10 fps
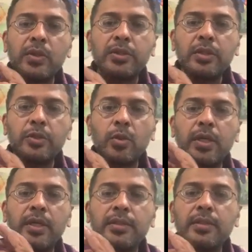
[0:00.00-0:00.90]
is the
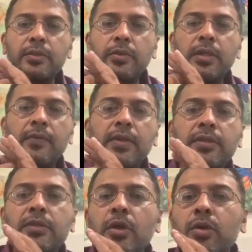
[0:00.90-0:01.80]
shoulder is, so if this
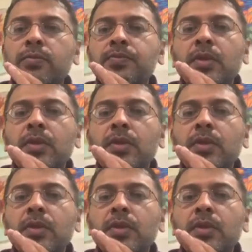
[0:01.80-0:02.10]
is your